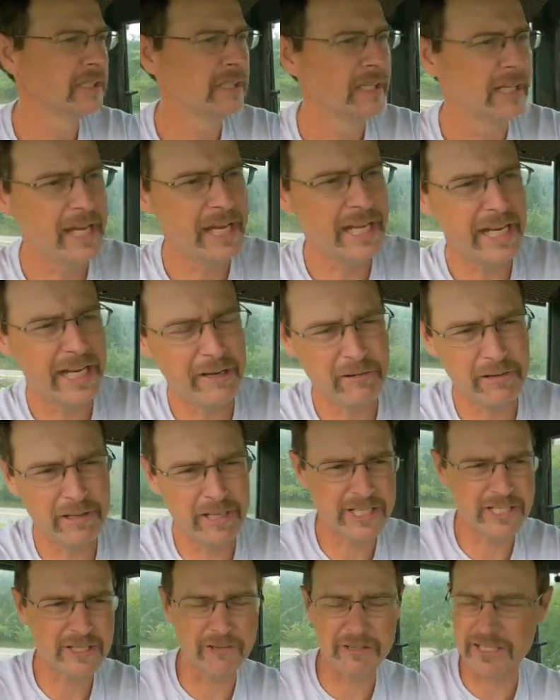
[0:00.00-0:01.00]
it didn't
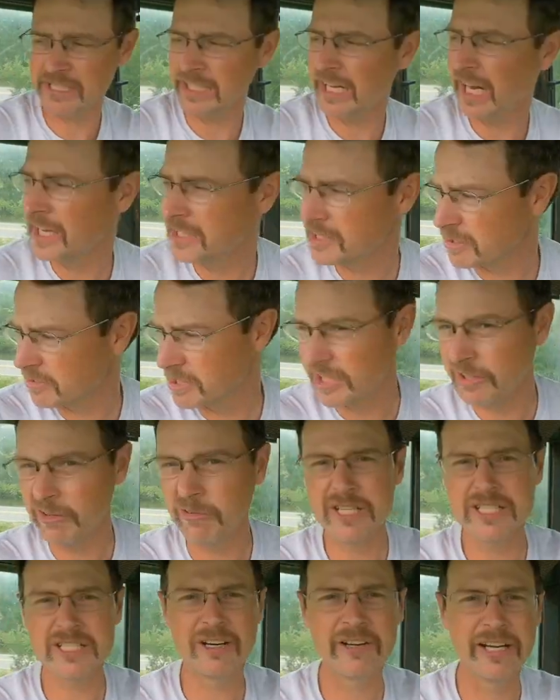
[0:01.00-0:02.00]
really start to toss until
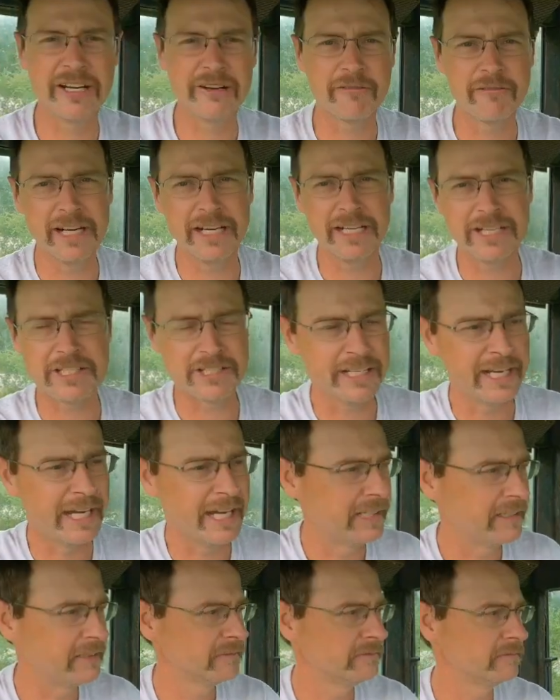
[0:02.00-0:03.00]
we started getting rain in
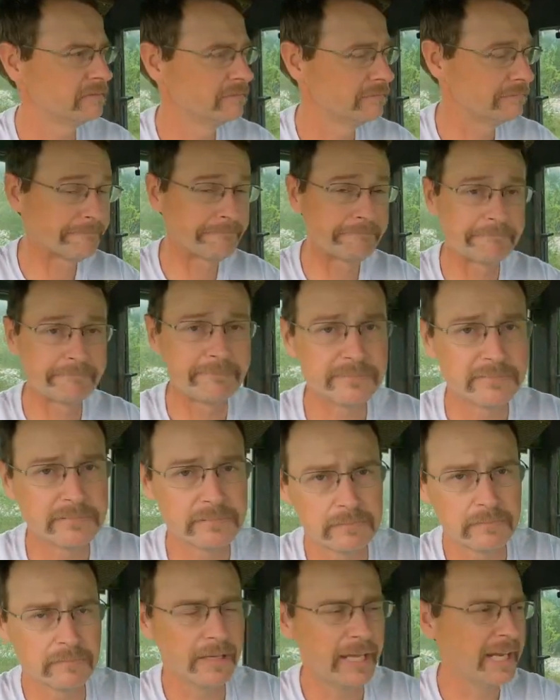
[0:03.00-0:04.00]
July.
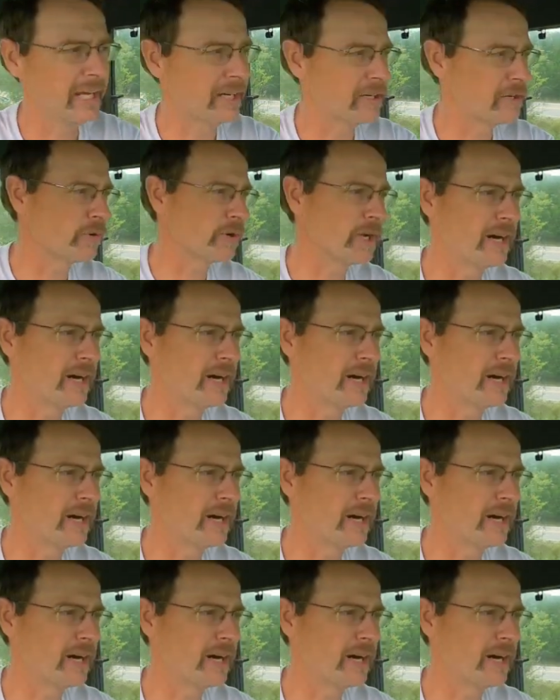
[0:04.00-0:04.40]
And it cooled